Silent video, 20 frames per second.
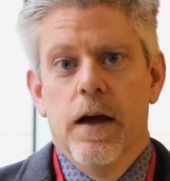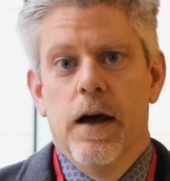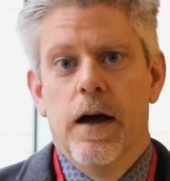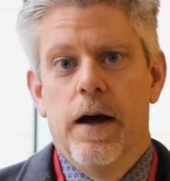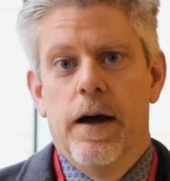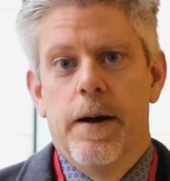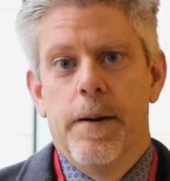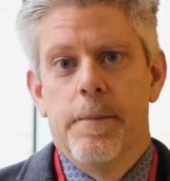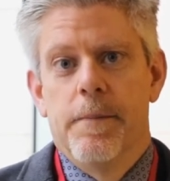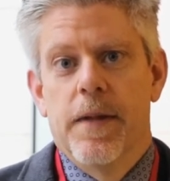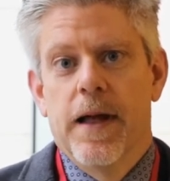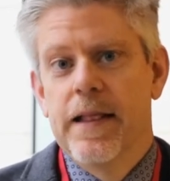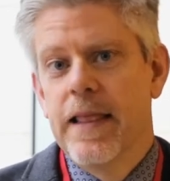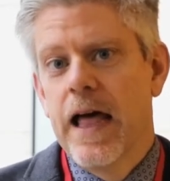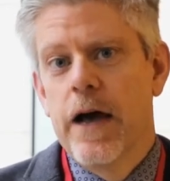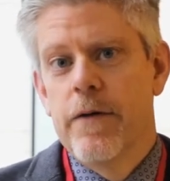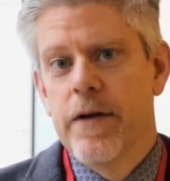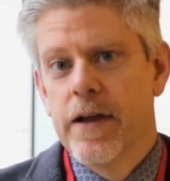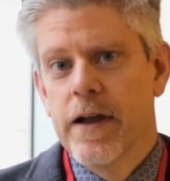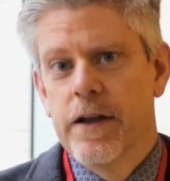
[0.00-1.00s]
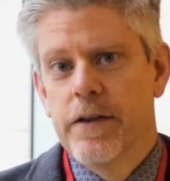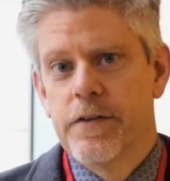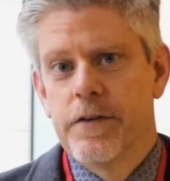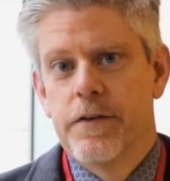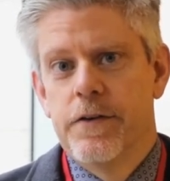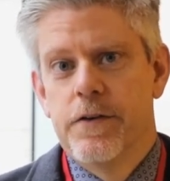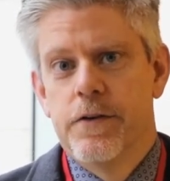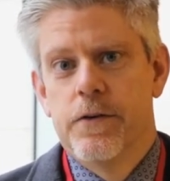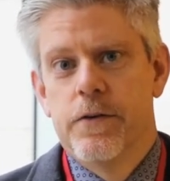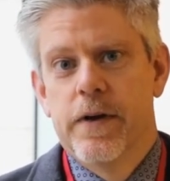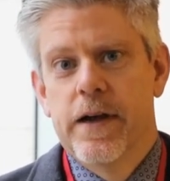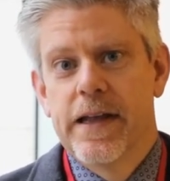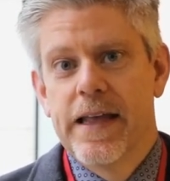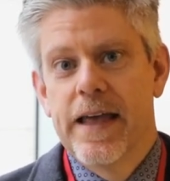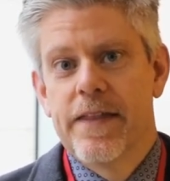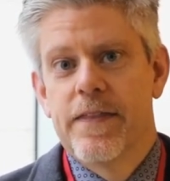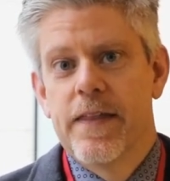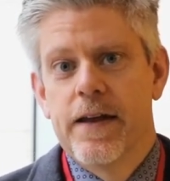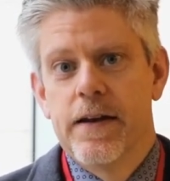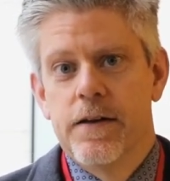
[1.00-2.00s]
um, allowing us to uh,
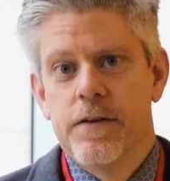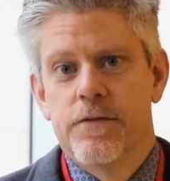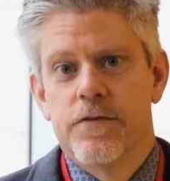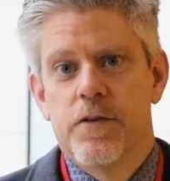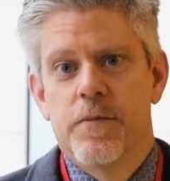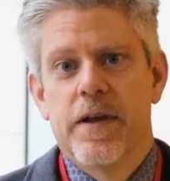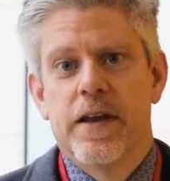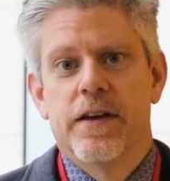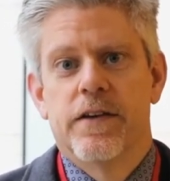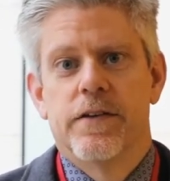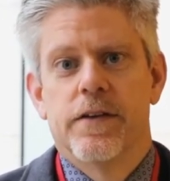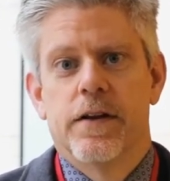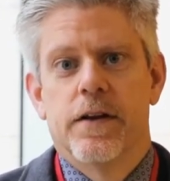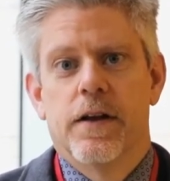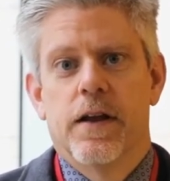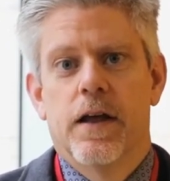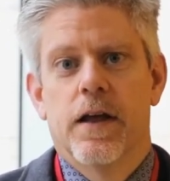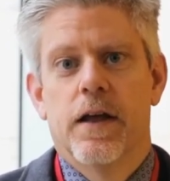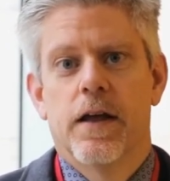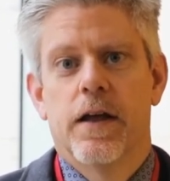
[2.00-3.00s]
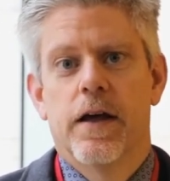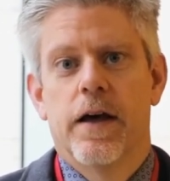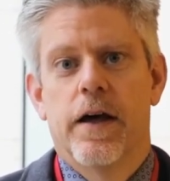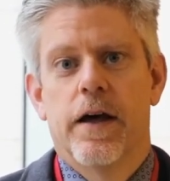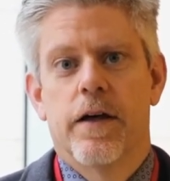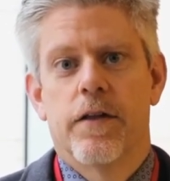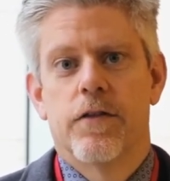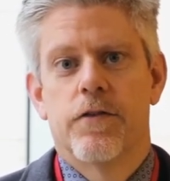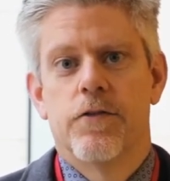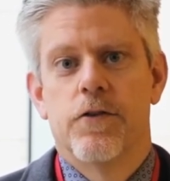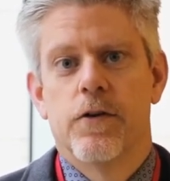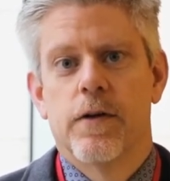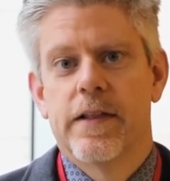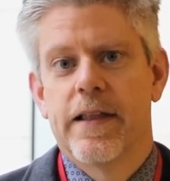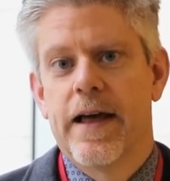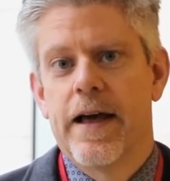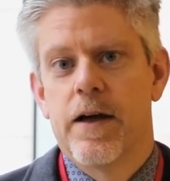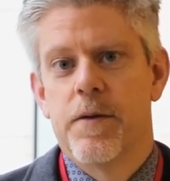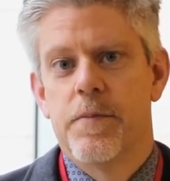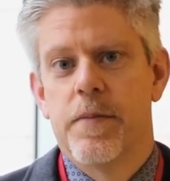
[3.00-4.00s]
get that information uh, through a
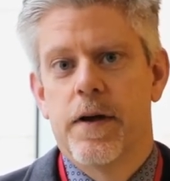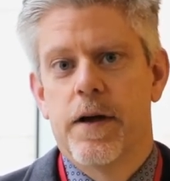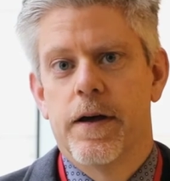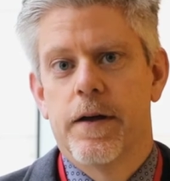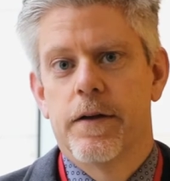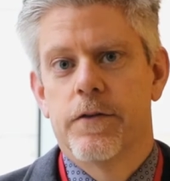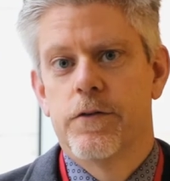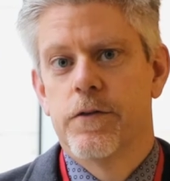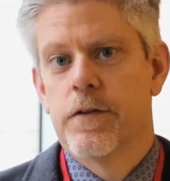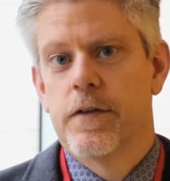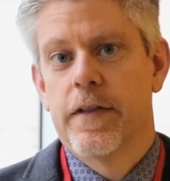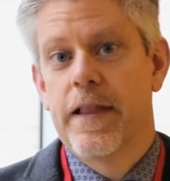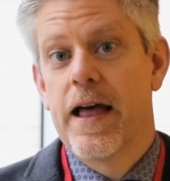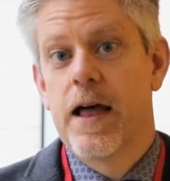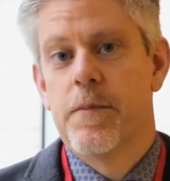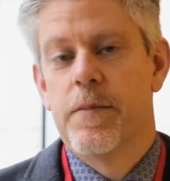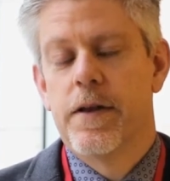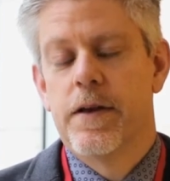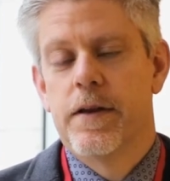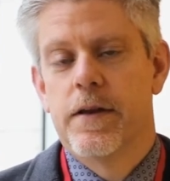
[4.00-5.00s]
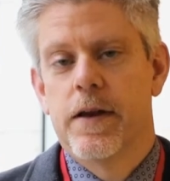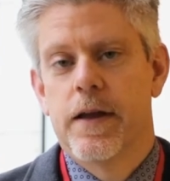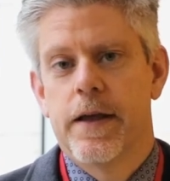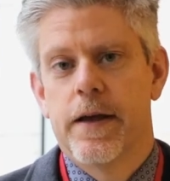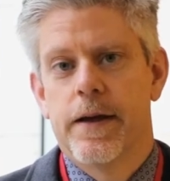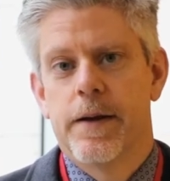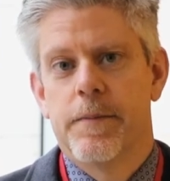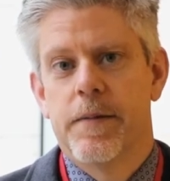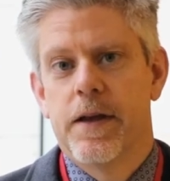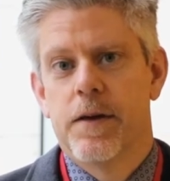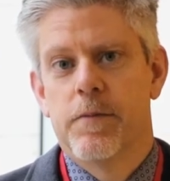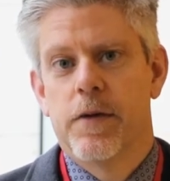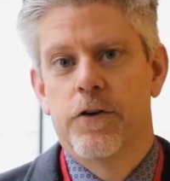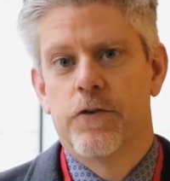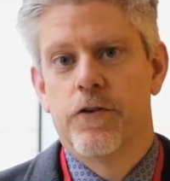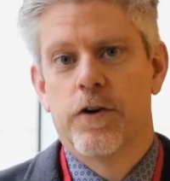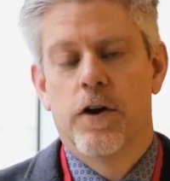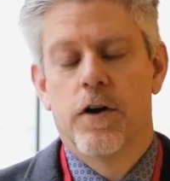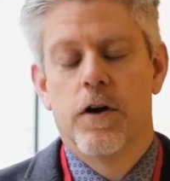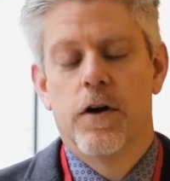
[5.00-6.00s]
lab, through the lab in, um, in
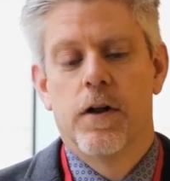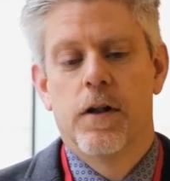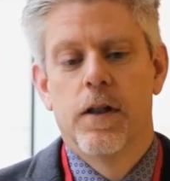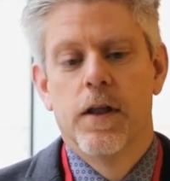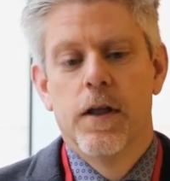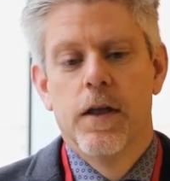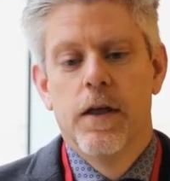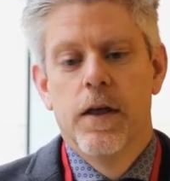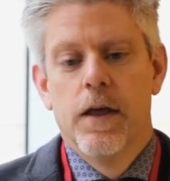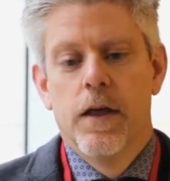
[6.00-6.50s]
Montreal.